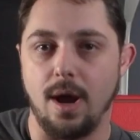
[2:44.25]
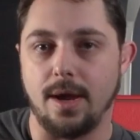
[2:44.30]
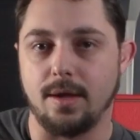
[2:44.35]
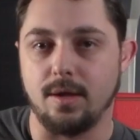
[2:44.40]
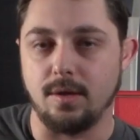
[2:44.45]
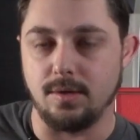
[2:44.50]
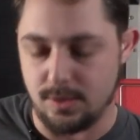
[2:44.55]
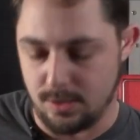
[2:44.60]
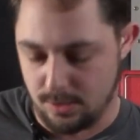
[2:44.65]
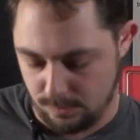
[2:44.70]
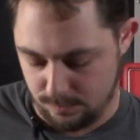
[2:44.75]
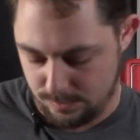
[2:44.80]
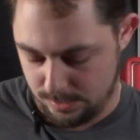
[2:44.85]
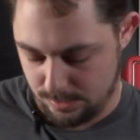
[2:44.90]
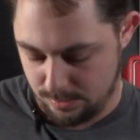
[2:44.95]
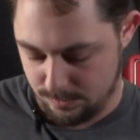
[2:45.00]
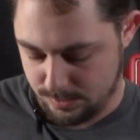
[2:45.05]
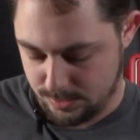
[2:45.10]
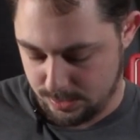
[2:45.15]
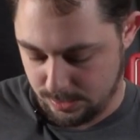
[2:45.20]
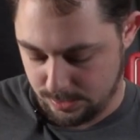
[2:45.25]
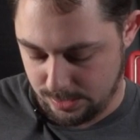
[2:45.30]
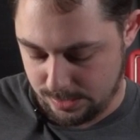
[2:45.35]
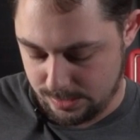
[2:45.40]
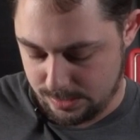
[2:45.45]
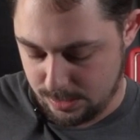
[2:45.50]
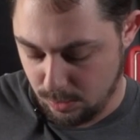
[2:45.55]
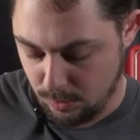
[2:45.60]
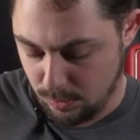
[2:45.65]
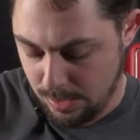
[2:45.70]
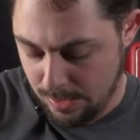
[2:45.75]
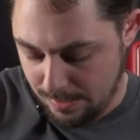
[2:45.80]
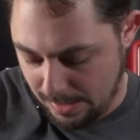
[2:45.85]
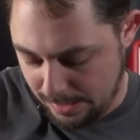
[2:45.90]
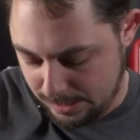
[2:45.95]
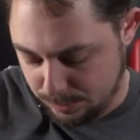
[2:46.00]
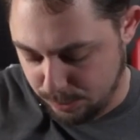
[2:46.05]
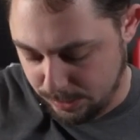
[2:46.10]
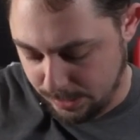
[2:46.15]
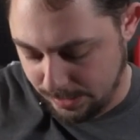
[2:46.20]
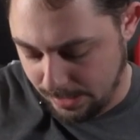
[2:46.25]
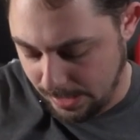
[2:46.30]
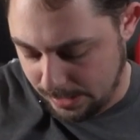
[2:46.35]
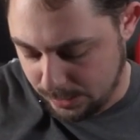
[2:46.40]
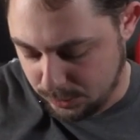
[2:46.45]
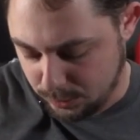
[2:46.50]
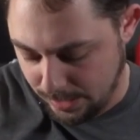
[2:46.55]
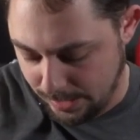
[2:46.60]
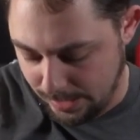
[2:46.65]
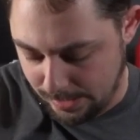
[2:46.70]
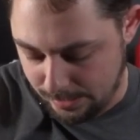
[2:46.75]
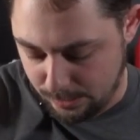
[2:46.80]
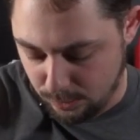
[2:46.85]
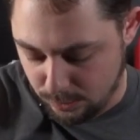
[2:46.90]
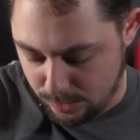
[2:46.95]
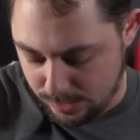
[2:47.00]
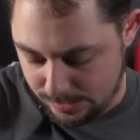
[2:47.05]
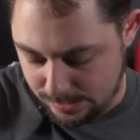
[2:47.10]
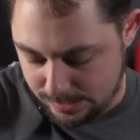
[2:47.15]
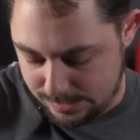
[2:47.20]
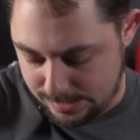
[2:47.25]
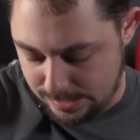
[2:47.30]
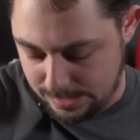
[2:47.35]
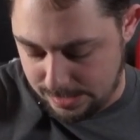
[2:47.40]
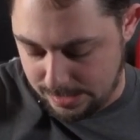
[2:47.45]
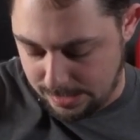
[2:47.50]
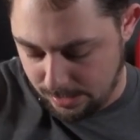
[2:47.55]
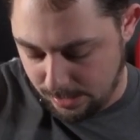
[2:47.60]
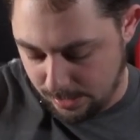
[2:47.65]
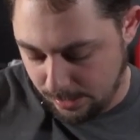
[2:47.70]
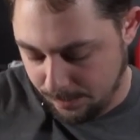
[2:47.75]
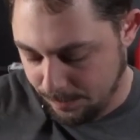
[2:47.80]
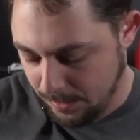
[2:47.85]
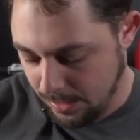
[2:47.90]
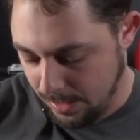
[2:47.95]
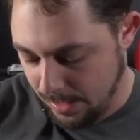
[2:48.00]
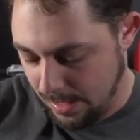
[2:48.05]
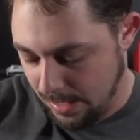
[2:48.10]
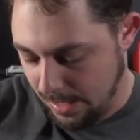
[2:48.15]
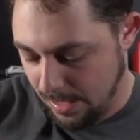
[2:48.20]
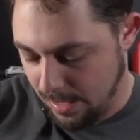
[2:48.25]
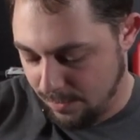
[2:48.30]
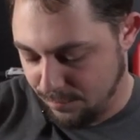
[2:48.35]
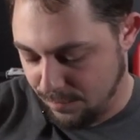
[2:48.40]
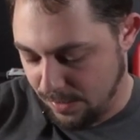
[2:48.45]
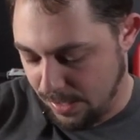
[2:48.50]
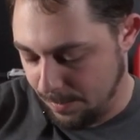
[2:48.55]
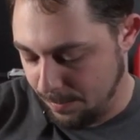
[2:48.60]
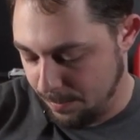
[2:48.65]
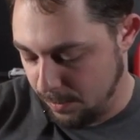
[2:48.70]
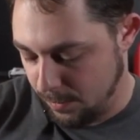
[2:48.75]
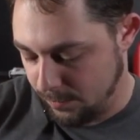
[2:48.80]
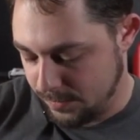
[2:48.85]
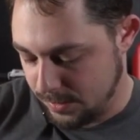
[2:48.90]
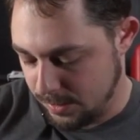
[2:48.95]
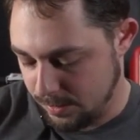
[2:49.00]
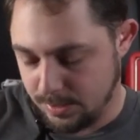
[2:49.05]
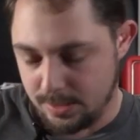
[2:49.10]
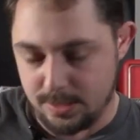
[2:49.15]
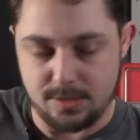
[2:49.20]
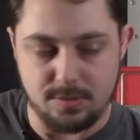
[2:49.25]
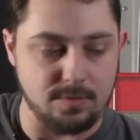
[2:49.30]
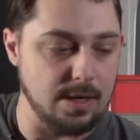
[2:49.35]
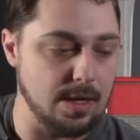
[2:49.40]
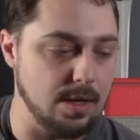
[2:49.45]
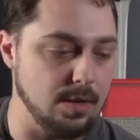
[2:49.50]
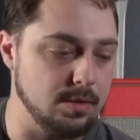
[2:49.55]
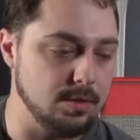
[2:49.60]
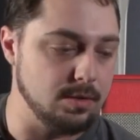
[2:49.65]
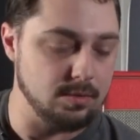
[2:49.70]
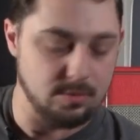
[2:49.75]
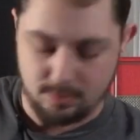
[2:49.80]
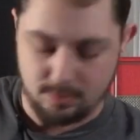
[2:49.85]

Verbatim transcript: I go to the rhythm circuit. So that's pretty nice, right? And you can see here, if I move some of these around,